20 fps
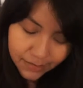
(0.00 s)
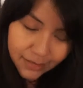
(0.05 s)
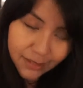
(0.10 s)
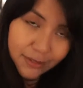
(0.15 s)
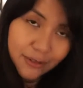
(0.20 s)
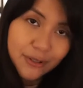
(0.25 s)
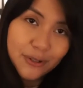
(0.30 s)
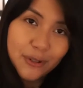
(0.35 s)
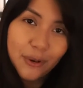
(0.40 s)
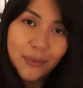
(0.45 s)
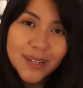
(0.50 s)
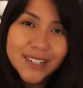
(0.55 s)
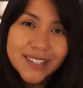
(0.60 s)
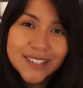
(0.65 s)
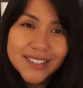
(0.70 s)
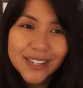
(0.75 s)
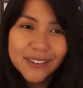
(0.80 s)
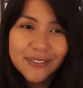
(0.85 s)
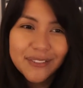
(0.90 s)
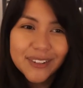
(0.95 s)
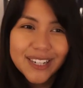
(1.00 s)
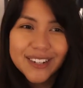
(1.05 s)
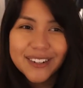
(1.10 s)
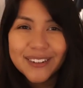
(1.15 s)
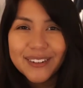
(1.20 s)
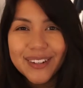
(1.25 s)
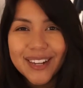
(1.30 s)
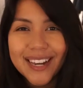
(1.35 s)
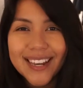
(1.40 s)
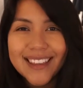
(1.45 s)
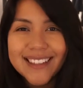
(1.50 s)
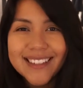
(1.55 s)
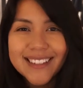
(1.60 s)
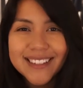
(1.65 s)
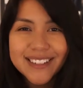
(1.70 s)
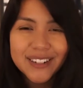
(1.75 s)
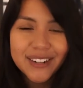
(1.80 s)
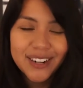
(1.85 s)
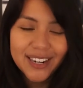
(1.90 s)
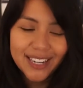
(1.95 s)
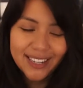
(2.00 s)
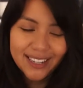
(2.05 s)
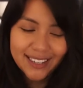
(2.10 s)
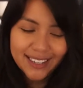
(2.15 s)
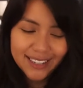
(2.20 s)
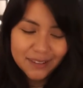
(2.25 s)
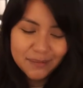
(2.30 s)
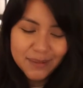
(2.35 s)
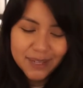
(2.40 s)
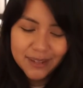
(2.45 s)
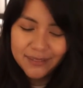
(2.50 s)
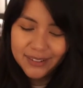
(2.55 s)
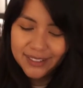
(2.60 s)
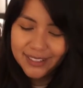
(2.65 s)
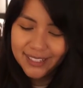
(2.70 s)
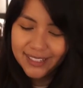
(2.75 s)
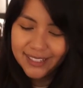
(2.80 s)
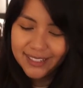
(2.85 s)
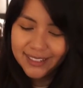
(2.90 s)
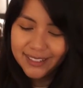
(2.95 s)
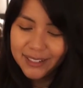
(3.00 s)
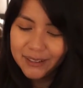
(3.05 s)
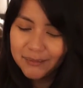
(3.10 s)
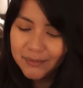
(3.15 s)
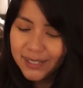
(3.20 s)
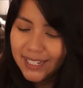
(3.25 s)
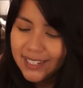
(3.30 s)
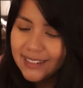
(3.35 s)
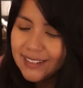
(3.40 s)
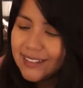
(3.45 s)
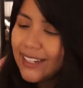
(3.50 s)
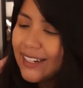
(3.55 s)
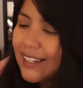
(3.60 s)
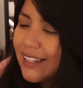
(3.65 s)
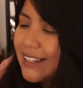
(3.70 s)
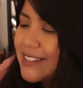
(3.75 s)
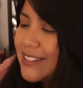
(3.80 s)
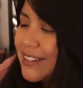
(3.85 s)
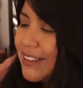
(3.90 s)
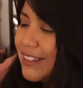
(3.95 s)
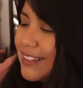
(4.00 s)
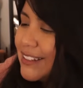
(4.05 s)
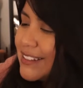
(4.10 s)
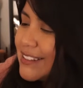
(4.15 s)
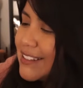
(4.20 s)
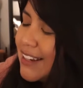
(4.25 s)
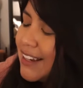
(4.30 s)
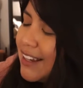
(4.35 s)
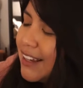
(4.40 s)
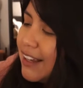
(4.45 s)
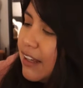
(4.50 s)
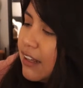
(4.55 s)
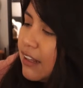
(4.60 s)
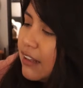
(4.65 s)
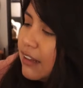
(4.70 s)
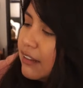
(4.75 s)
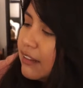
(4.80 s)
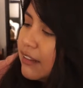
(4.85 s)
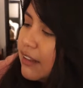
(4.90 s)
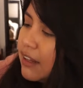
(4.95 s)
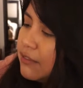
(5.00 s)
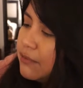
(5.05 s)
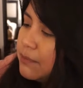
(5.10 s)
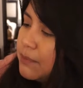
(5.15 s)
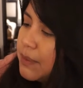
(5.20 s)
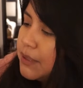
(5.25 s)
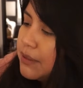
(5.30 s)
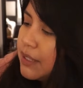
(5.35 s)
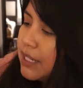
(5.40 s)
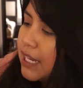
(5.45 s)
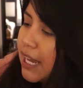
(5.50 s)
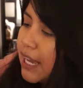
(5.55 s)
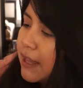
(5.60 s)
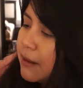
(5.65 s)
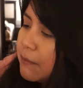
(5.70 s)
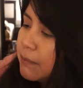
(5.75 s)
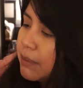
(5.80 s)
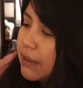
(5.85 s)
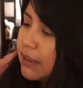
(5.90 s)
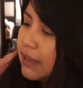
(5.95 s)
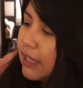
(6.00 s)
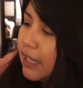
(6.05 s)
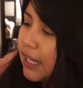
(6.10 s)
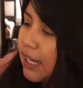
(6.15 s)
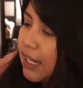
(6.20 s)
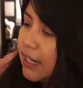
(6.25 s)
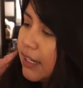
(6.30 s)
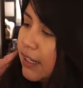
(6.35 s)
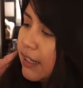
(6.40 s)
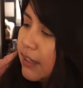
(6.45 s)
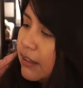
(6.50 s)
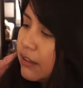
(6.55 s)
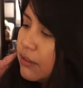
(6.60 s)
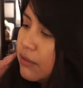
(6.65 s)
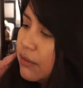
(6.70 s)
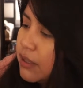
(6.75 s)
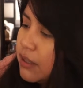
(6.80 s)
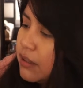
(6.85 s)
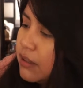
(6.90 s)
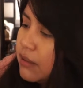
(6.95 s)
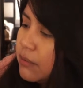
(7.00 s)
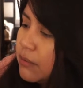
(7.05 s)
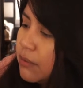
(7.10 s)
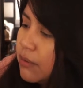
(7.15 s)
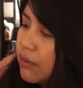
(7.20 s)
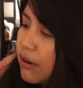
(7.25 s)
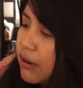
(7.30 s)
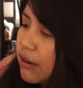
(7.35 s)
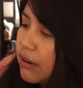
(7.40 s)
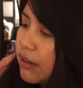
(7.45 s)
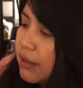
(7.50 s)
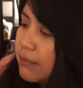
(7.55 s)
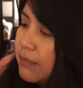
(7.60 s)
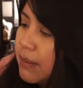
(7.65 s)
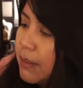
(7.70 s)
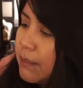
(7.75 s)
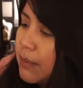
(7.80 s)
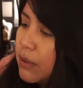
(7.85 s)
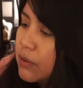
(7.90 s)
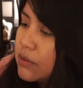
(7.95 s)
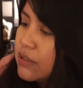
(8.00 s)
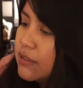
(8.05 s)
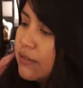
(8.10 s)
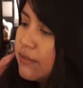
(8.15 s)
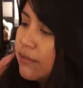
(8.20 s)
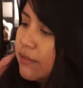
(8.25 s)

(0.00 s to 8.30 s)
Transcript: There's so much stuff in here, you guys. This is great. I'm having like, I'm glad I was getting into these. Love, Beauty, and Planet. Coconut water and mimosa